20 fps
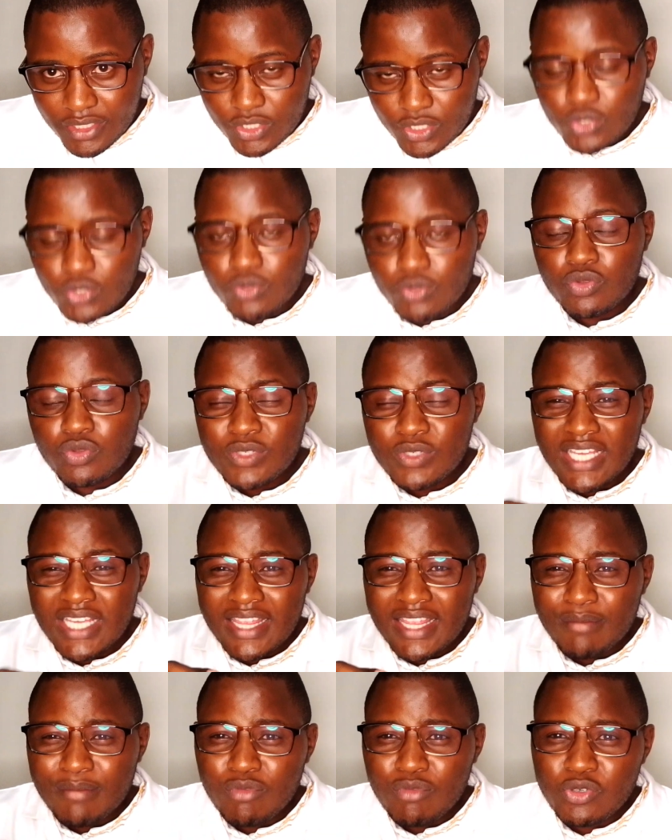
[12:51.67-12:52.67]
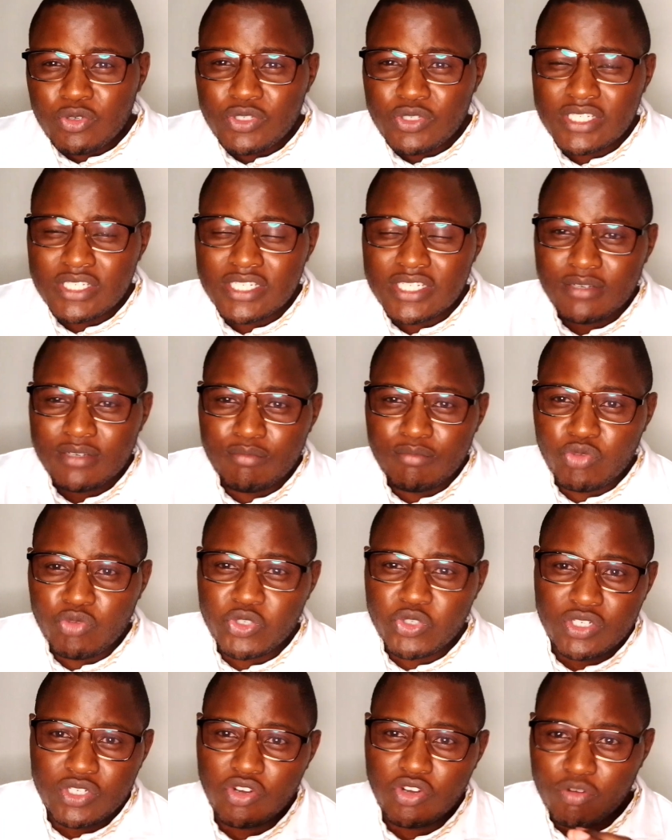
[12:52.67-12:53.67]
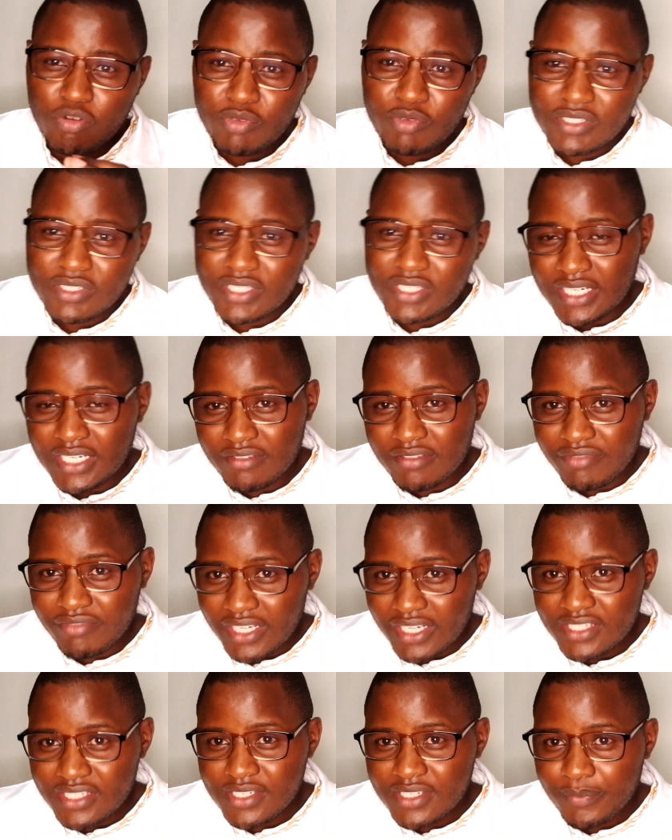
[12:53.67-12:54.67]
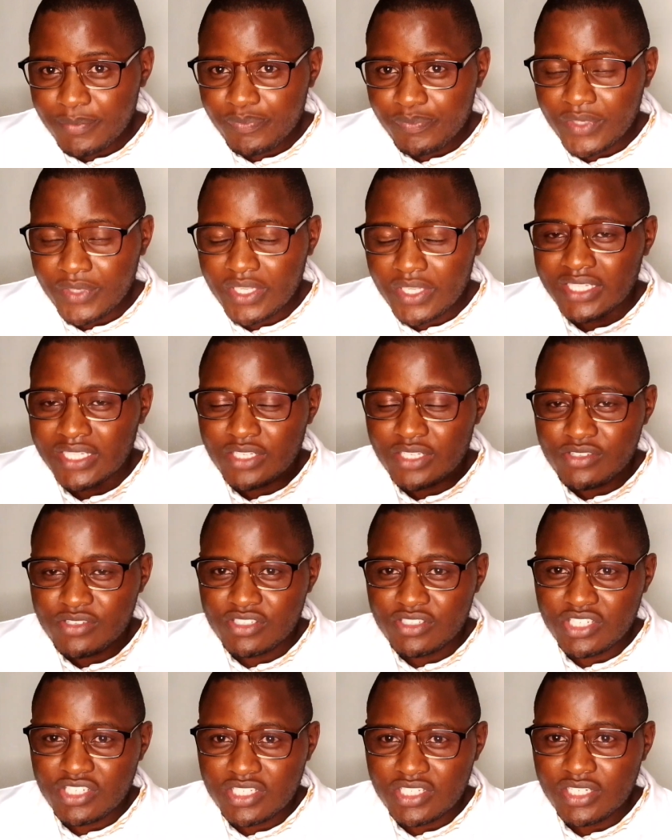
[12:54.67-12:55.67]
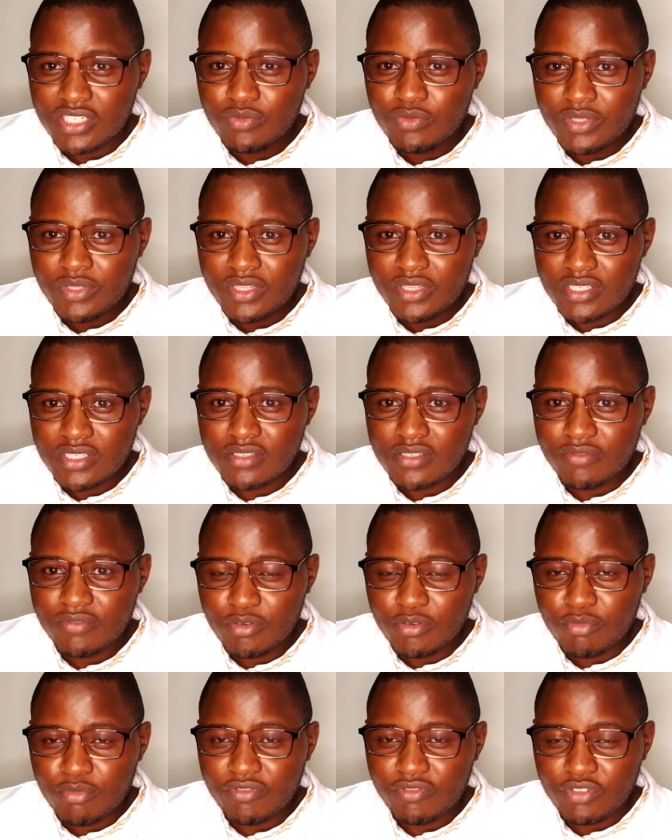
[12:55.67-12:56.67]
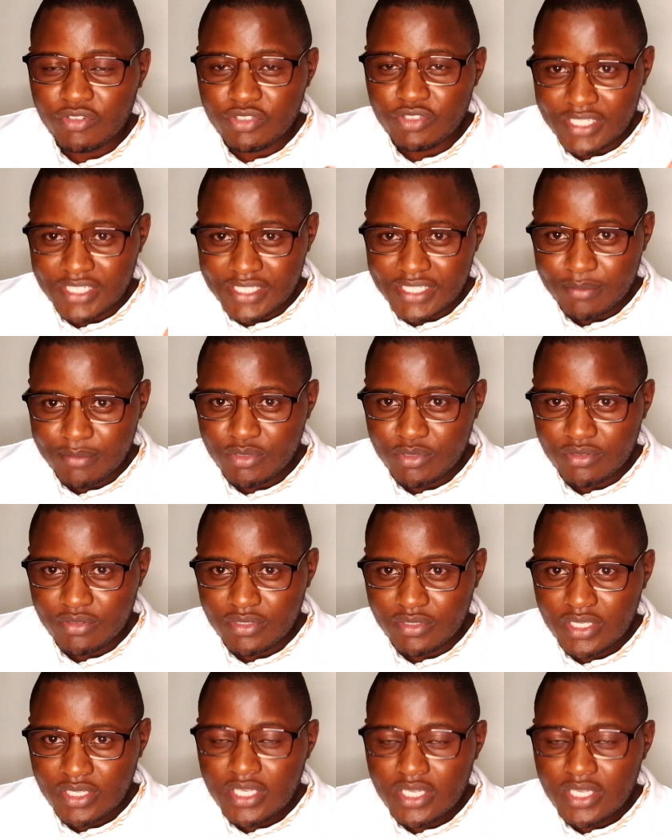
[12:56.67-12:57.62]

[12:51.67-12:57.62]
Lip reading: So those are the most common side effects that are associated with this form of contraception.